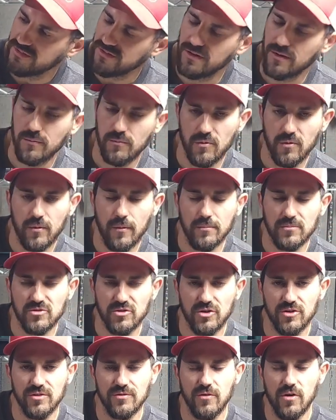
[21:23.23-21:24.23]
And I'm
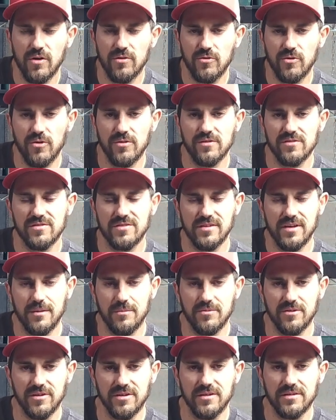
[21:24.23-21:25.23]
sure you've all grown the
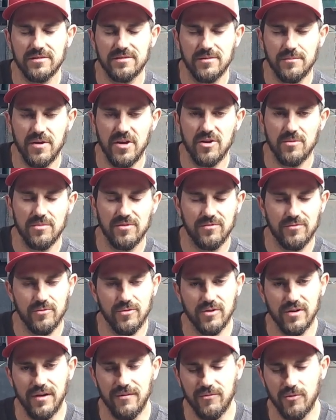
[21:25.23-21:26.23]
Celebrity tomato
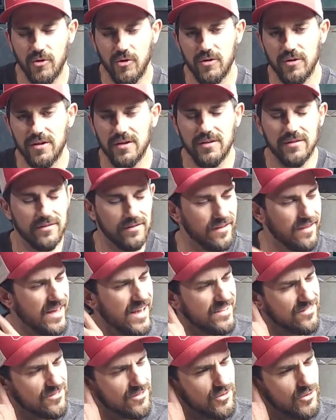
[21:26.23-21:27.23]
before. I've grown it the
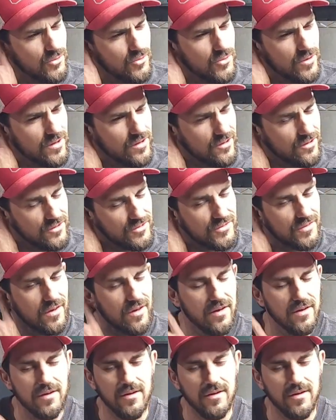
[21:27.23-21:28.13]
last 2 years.